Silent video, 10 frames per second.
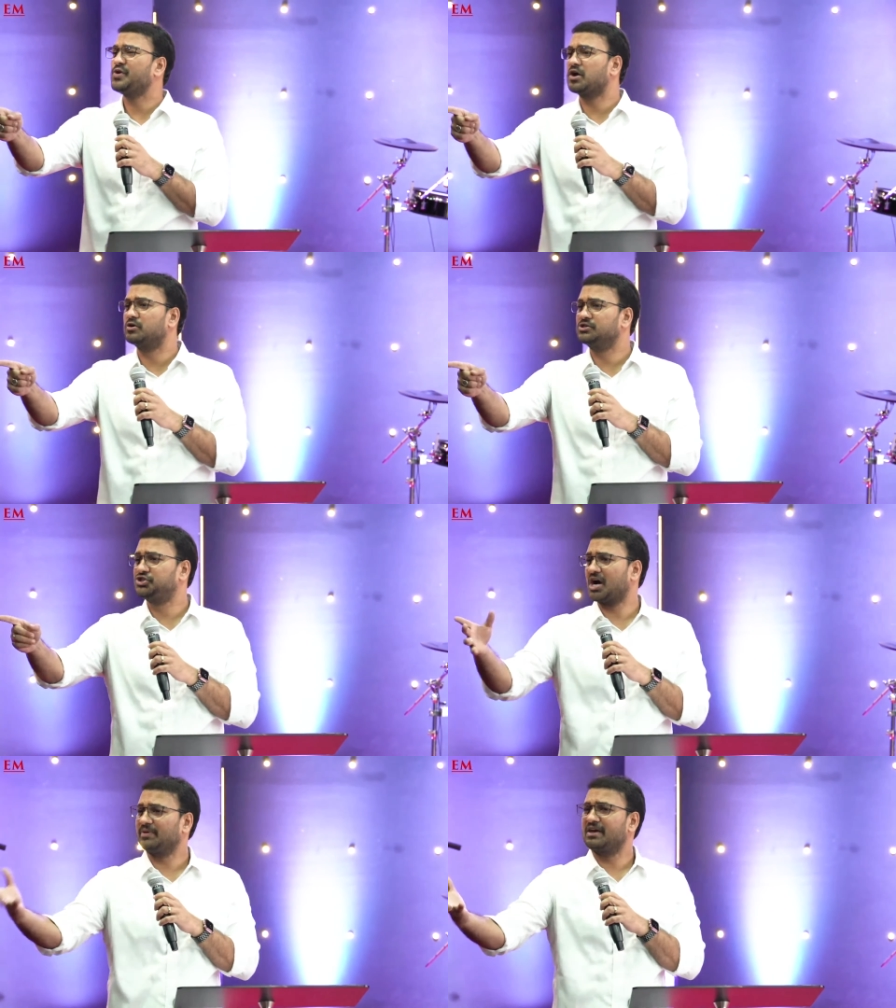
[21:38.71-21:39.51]
a good
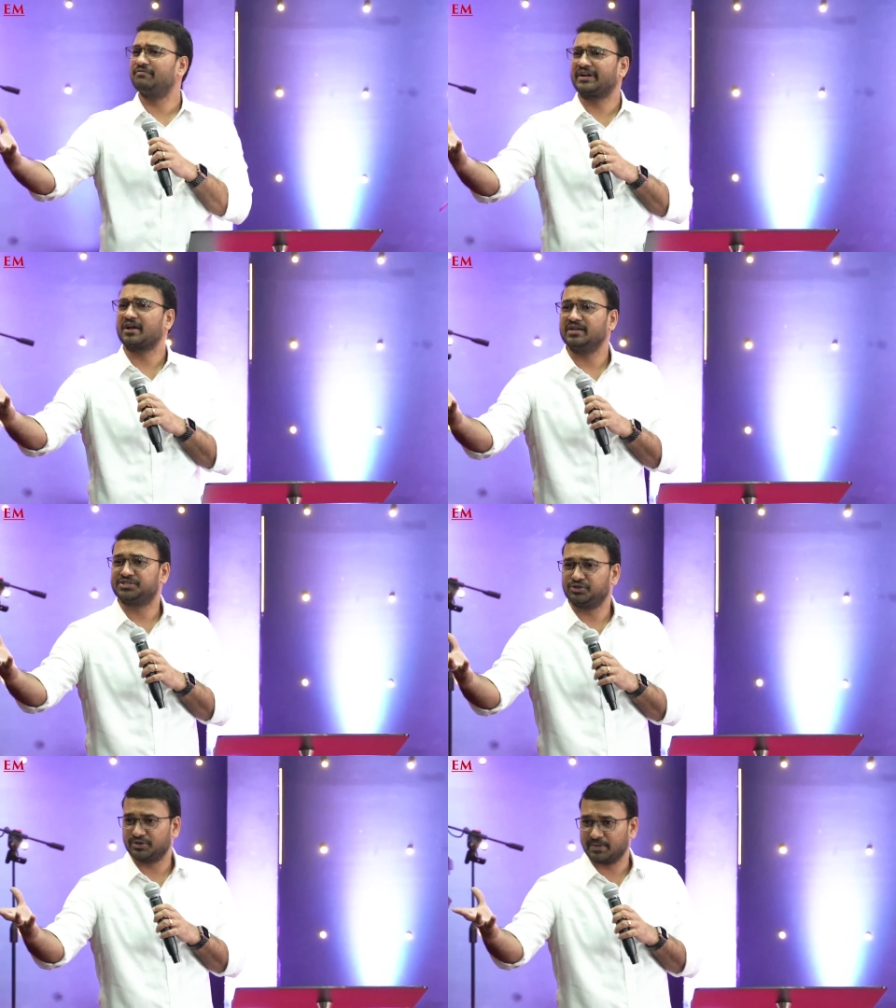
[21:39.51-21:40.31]
job, give
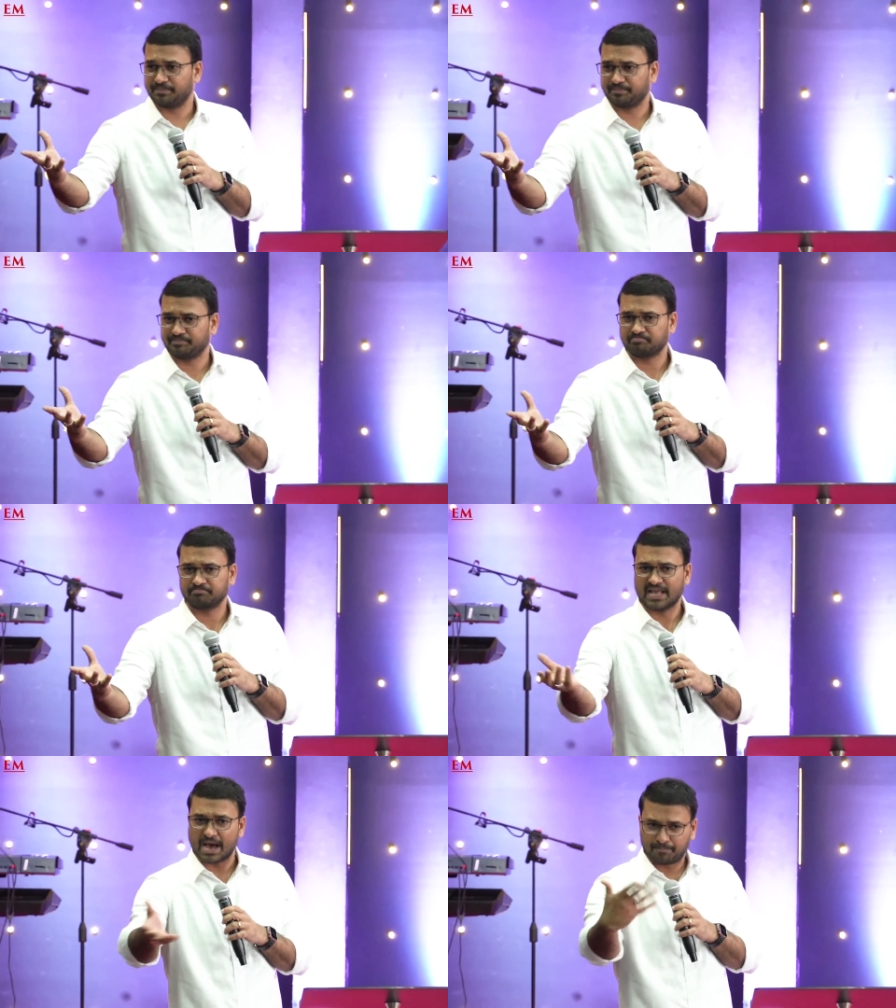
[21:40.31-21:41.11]
recognition to them.
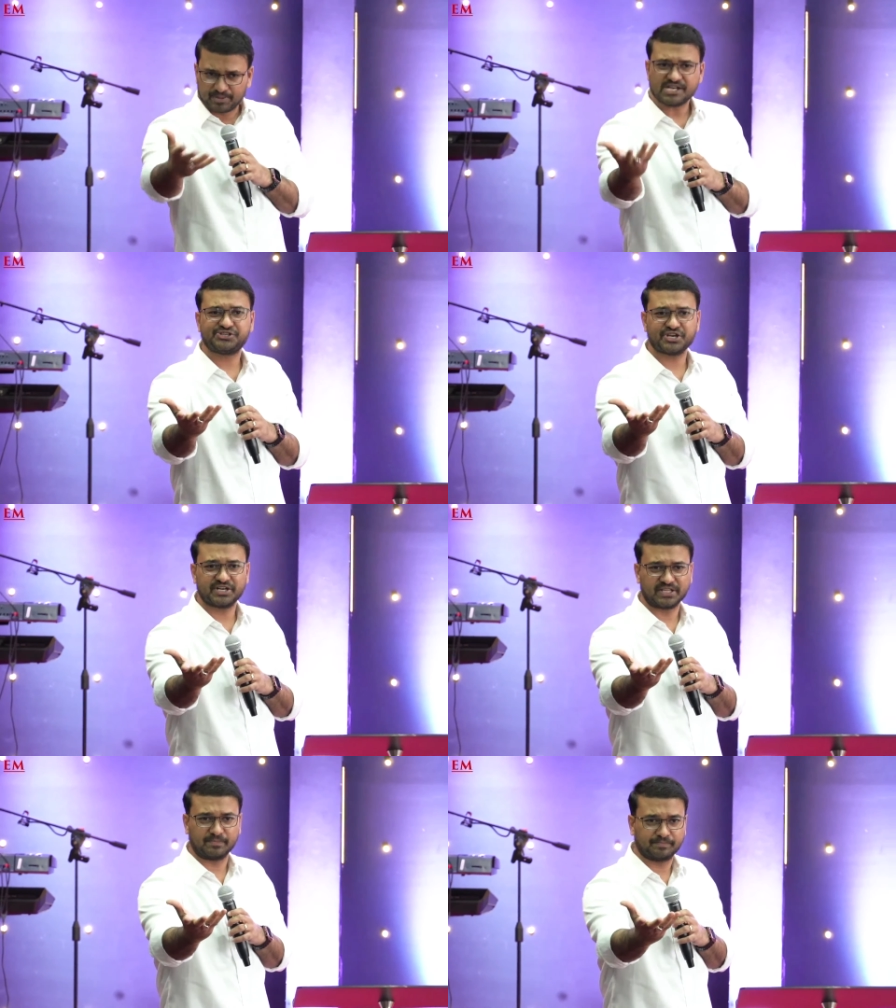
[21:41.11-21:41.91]
Appreciate them.